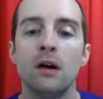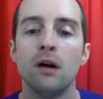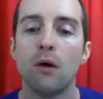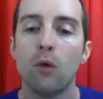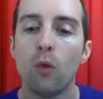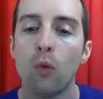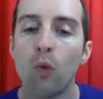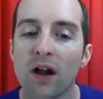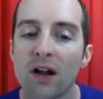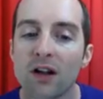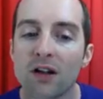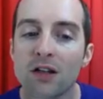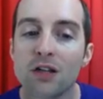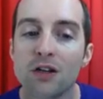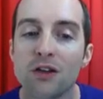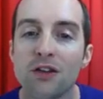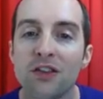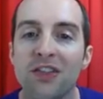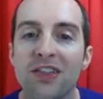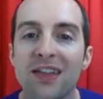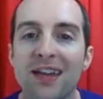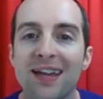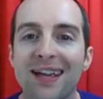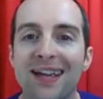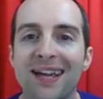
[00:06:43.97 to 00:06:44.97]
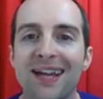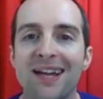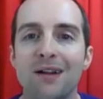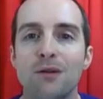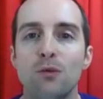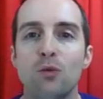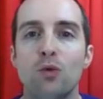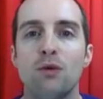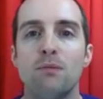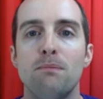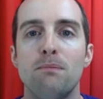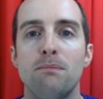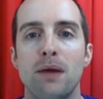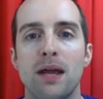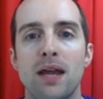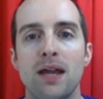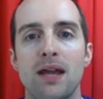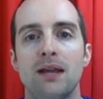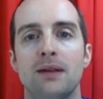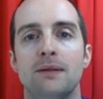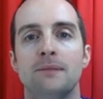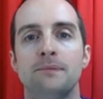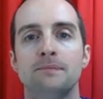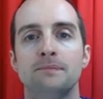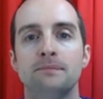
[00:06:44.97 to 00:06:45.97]
where do you think it would
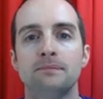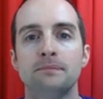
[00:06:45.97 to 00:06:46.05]
be?